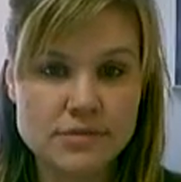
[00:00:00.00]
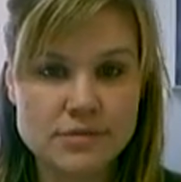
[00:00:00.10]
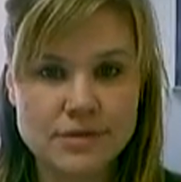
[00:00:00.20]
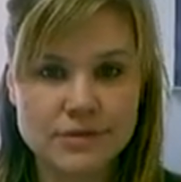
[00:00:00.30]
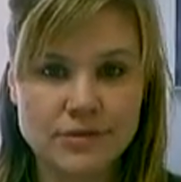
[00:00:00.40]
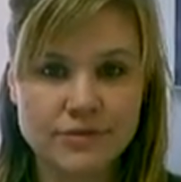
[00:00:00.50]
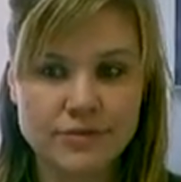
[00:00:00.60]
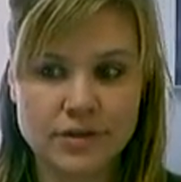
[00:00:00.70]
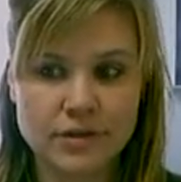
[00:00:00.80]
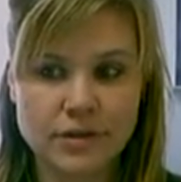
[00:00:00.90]
It's sort of
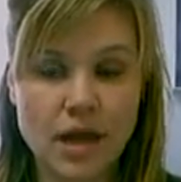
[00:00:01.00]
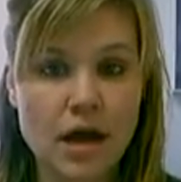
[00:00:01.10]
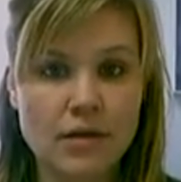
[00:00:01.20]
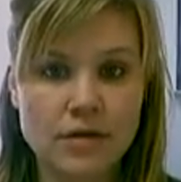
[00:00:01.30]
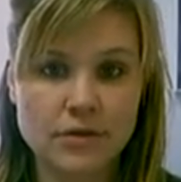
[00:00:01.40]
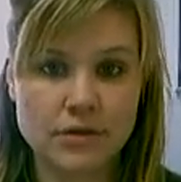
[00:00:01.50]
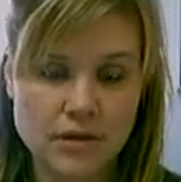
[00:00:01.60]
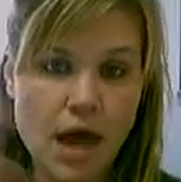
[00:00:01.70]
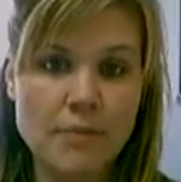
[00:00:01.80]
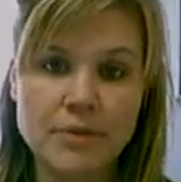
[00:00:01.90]
the
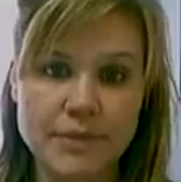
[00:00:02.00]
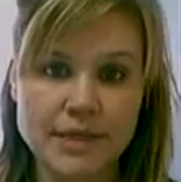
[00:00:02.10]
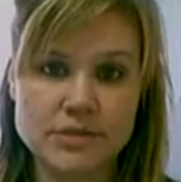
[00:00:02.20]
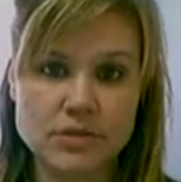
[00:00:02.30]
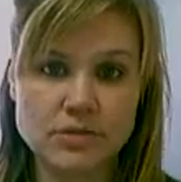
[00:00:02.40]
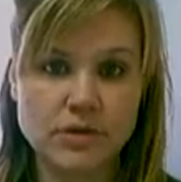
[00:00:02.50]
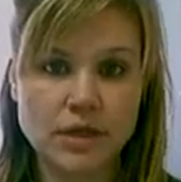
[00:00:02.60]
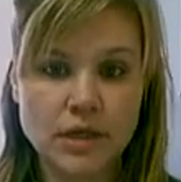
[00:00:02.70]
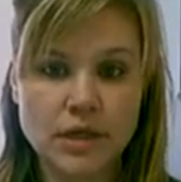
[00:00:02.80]
complement to,